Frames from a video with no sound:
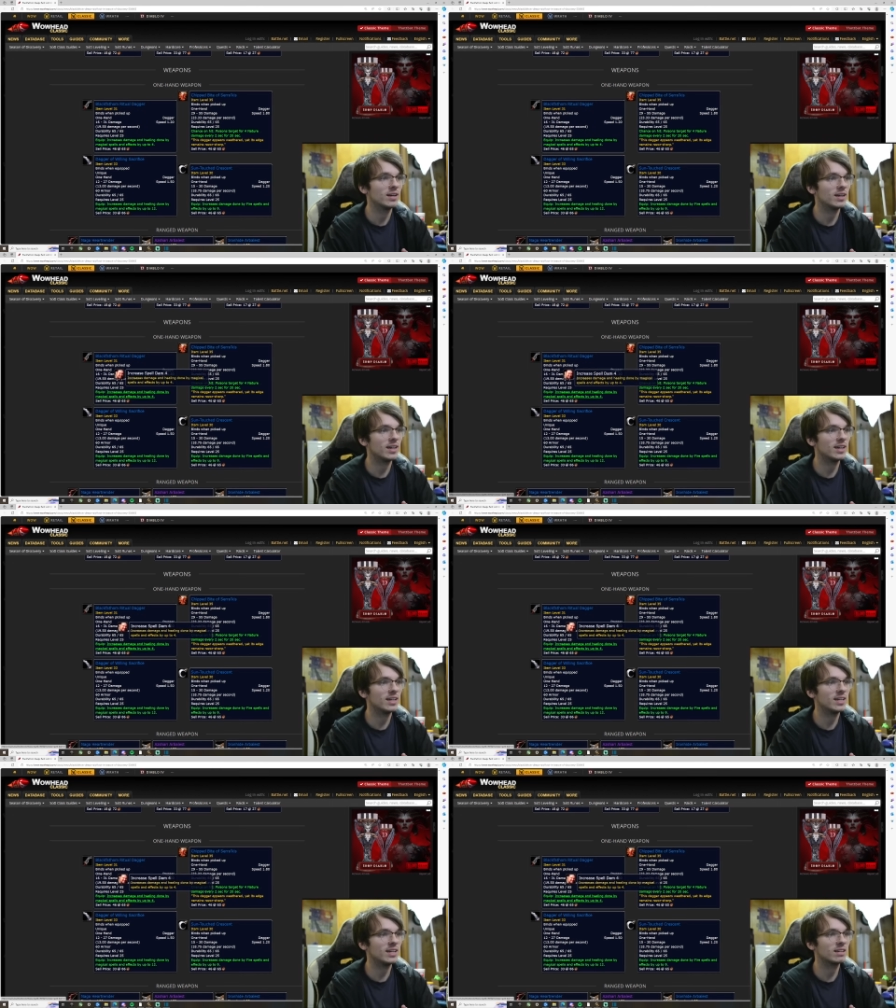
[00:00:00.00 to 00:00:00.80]
And
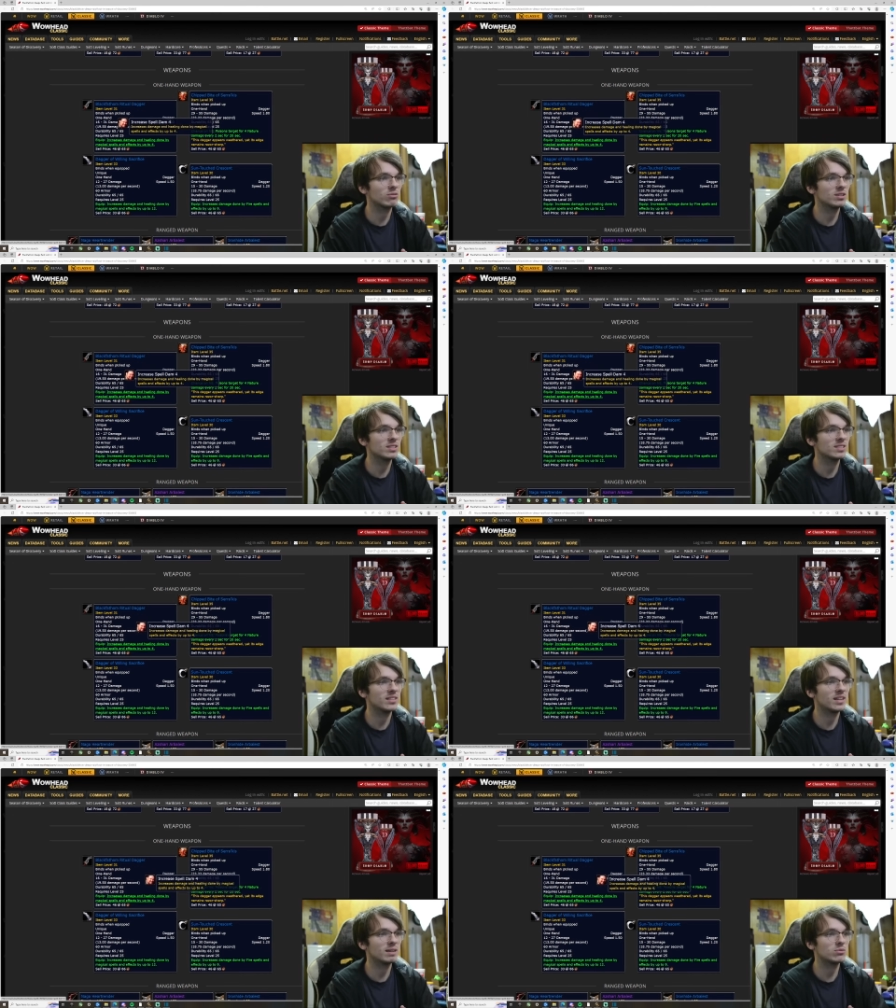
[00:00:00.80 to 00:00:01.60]
it increases the
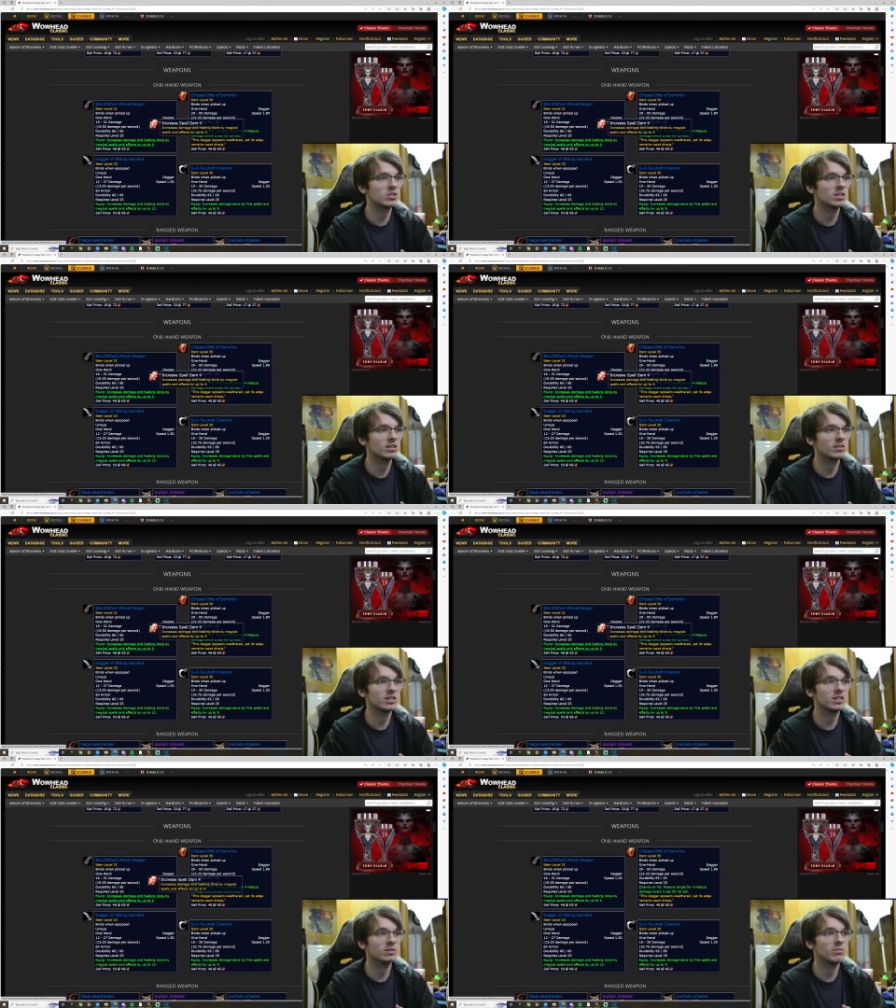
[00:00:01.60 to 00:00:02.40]
damage and healing
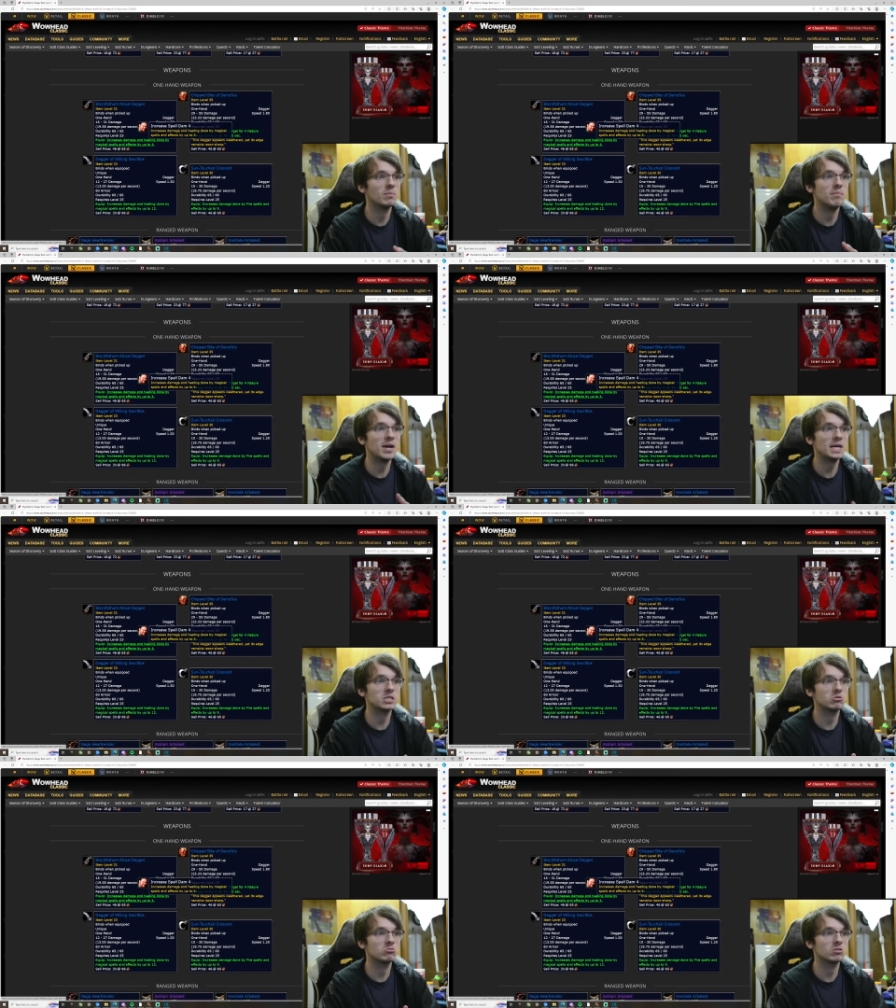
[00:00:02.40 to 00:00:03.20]
done by
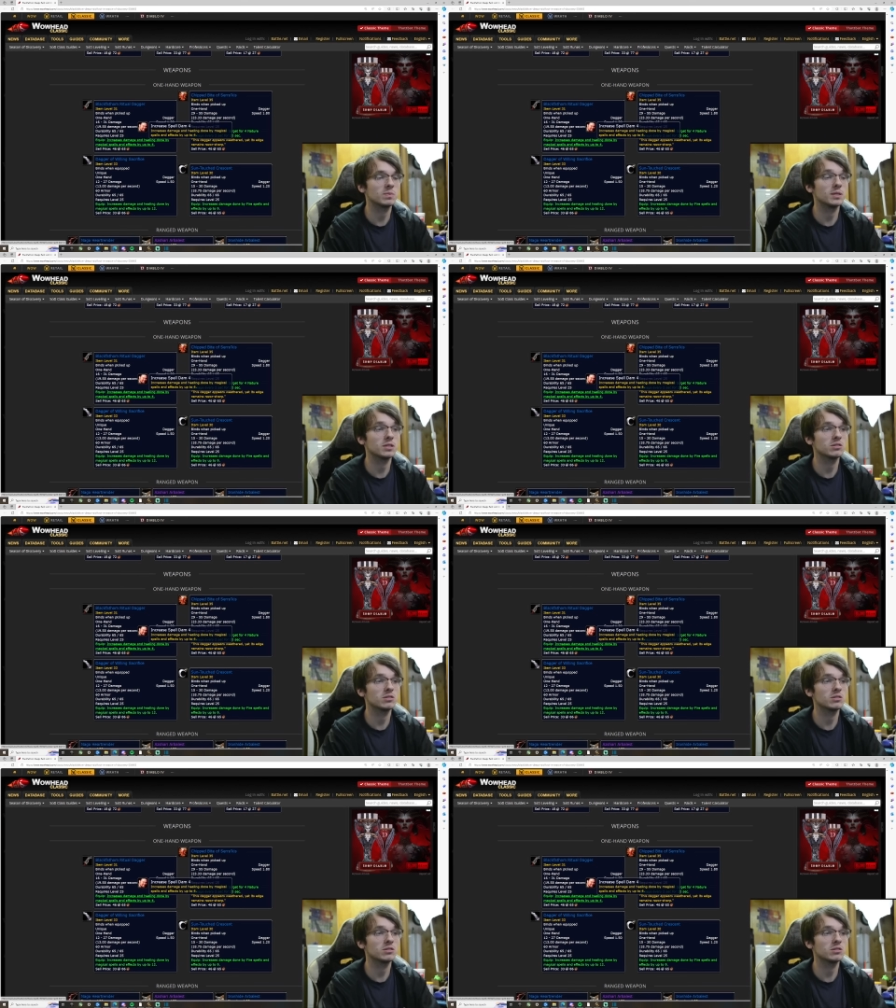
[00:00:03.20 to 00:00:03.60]
magical spells,